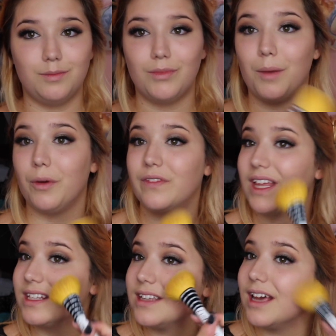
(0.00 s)
tap off the
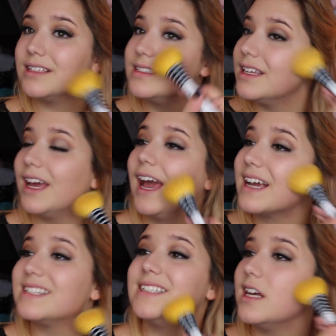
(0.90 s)
excess,
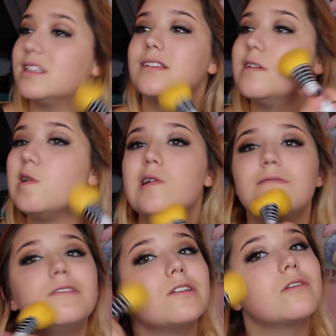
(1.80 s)
excess
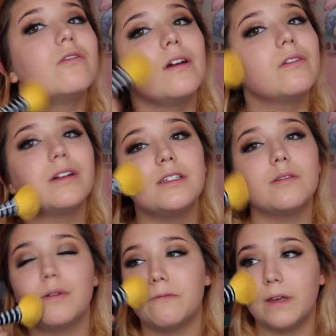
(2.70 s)
just go around the rest
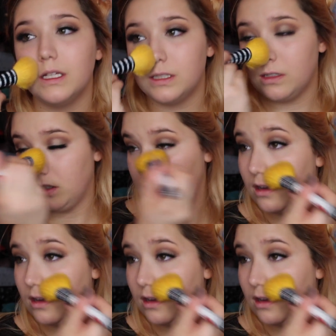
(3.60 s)
of my face.